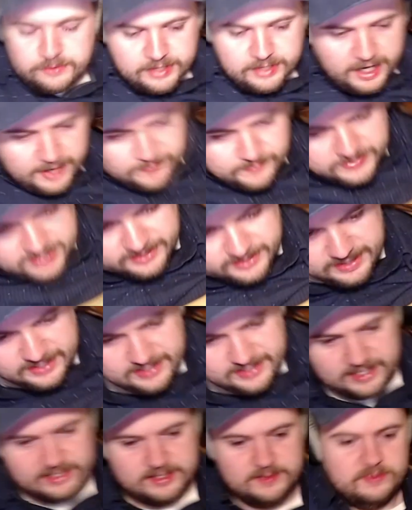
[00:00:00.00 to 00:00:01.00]
Dom's at least
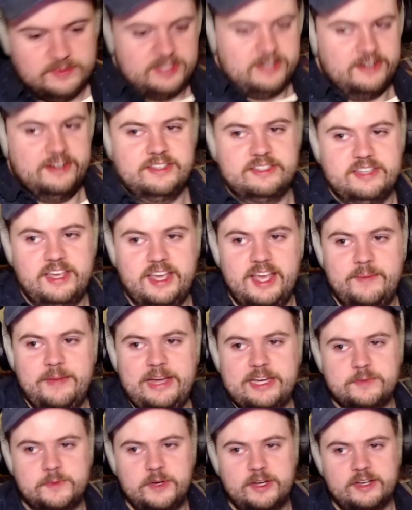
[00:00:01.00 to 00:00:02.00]
got some theories. Yeah,
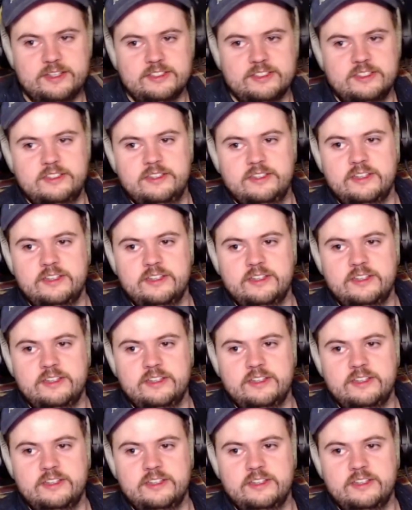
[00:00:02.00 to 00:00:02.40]
Matchbox.